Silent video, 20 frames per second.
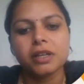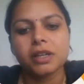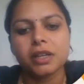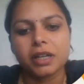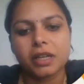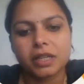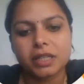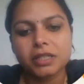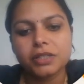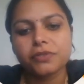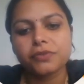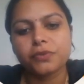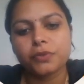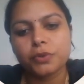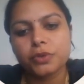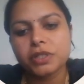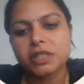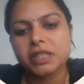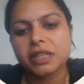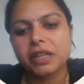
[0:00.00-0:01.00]
is
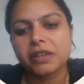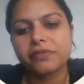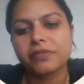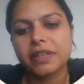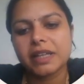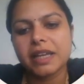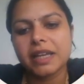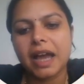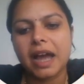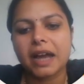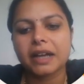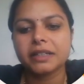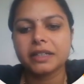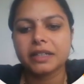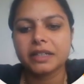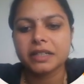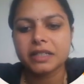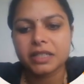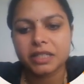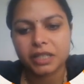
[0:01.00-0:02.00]
food safety and
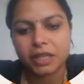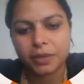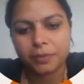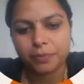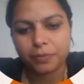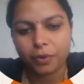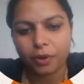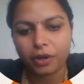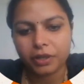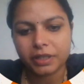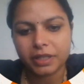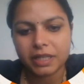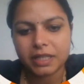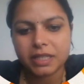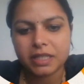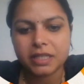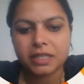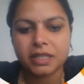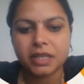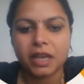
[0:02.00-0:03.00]
its
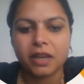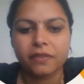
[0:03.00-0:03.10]
importance,